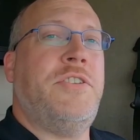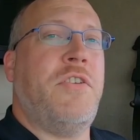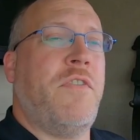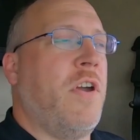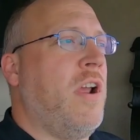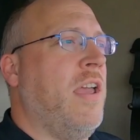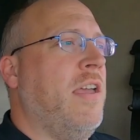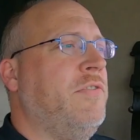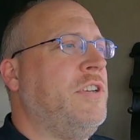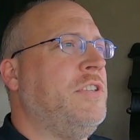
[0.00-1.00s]
So far, I
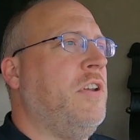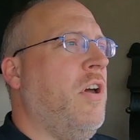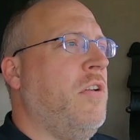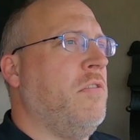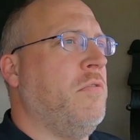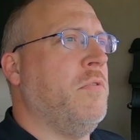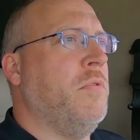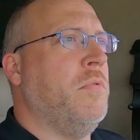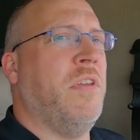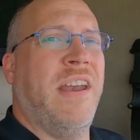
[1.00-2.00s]
have just gone
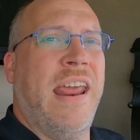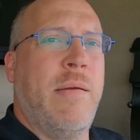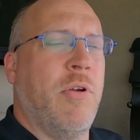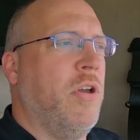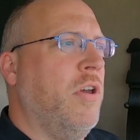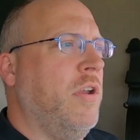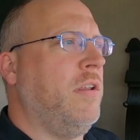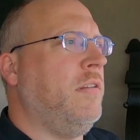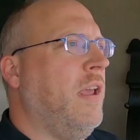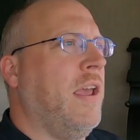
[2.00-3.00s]
through the
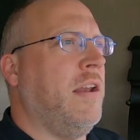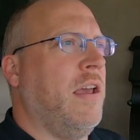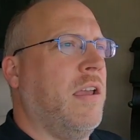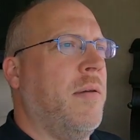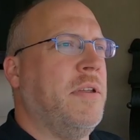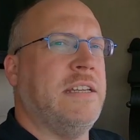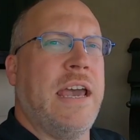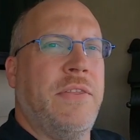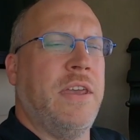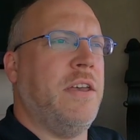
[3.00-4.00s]
neighborhood and coming
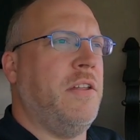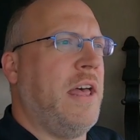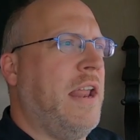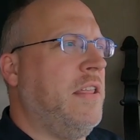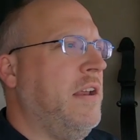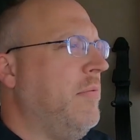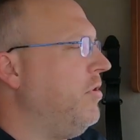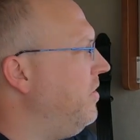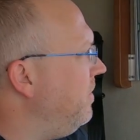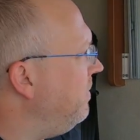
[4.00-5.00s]
down the hill out of the
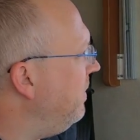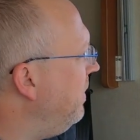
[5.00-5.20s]
neighborhood.